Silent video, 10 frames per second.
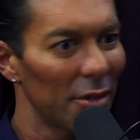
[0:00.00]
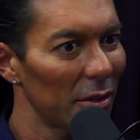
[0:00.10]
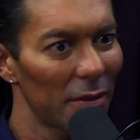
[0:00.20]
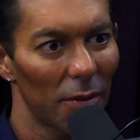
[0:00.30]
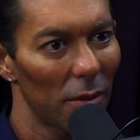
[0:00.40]

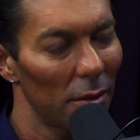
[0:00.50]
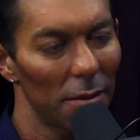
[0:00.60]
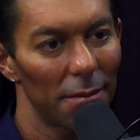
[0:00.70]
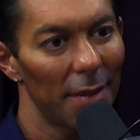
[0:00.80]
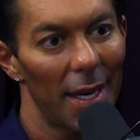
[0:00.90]
Just for
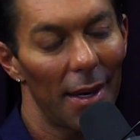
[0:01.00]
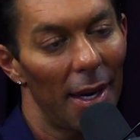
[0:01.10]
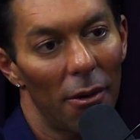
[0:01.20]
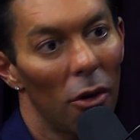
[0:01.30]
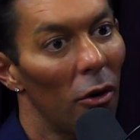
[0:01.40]

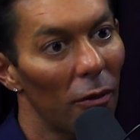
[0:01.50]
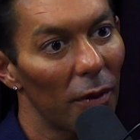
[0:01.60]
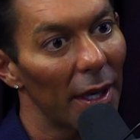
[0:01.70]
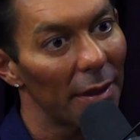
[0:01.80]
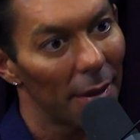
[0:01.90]
I don't know if
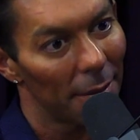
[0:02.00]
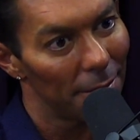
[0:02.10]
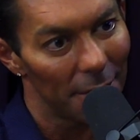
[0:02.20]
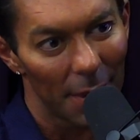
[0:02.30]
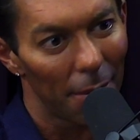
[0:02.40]
like the
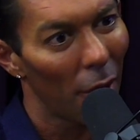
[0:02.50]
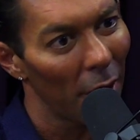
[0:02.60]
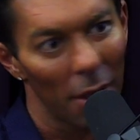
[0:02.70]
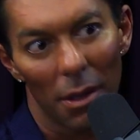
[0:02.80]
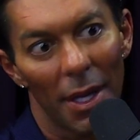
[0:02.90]

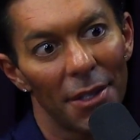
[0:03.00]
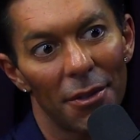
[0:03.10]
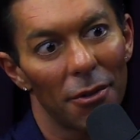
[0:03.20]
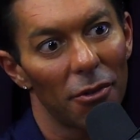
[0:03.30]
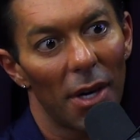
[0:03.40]
burning of the
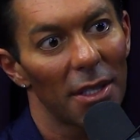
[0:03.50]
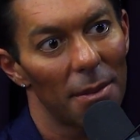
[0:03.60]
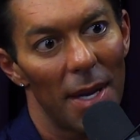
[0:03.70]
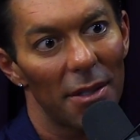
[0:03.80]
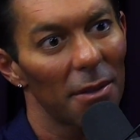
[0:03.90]
laser dries
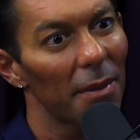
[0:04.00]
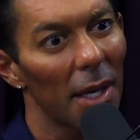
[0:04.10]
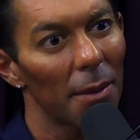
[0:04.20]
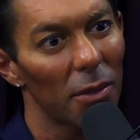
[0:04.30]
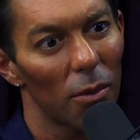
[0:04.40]
them out
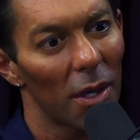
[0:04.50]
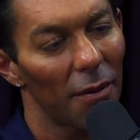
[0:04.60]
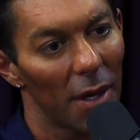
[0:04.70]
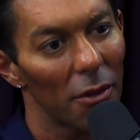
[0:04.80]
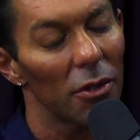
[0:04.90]
sometimes, or what
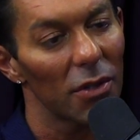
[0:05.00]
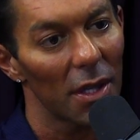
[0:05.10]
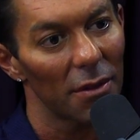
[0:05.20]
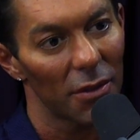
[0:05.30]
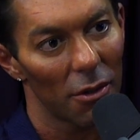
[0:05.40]
if I don't use
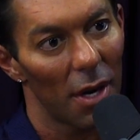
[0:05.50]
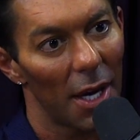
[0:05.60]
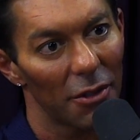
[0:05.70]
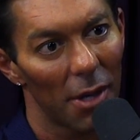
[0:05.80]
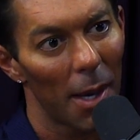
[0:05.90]
certain
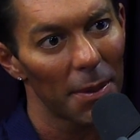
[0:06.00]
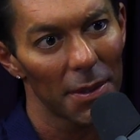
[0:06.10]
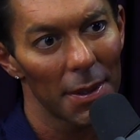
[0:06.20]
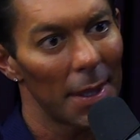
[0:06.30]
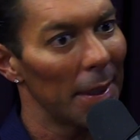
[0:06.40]
eye drops.